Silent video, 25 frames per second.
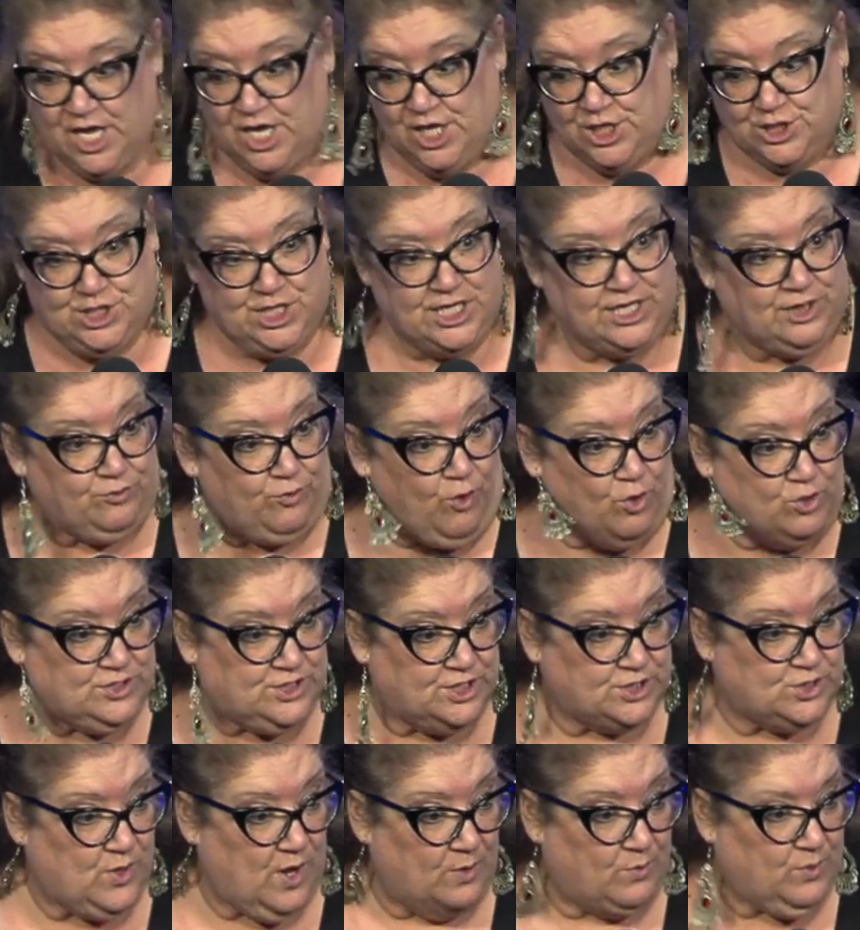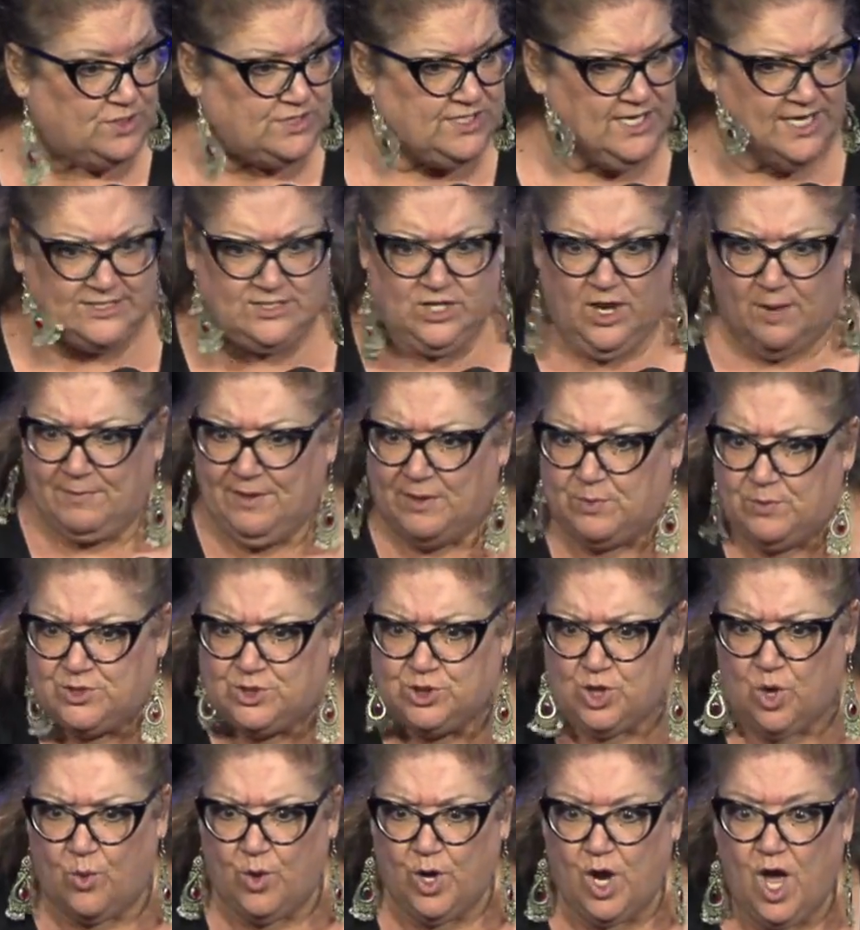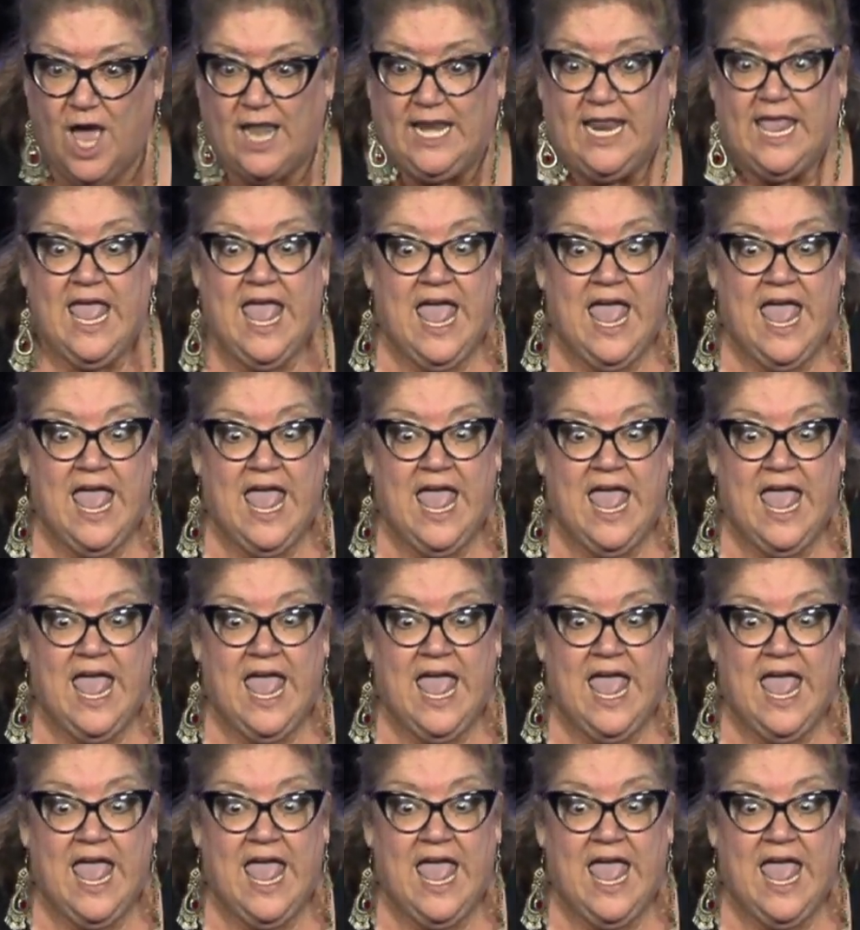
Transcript: She throws it, so I won't sit next to him. I'm like, what's going on?